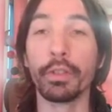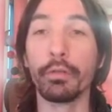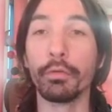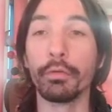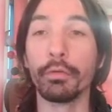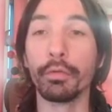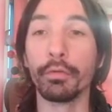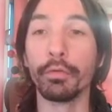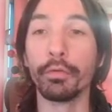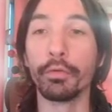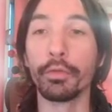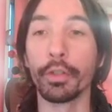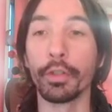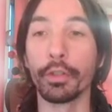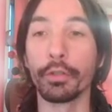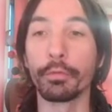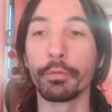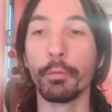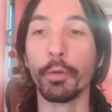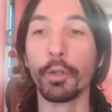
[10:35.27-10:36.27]
use a
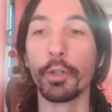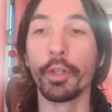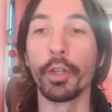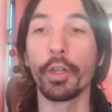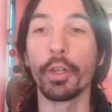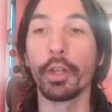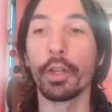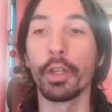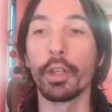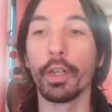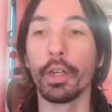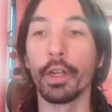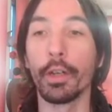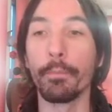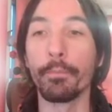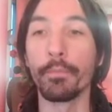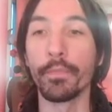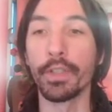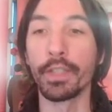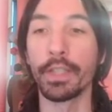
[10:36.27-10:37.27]
smaller
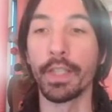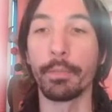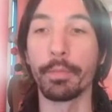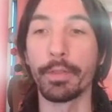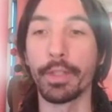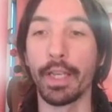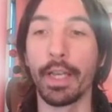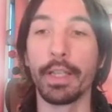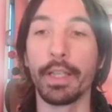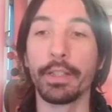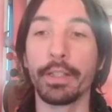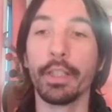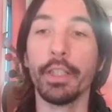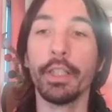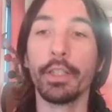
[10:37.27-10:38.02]
step size.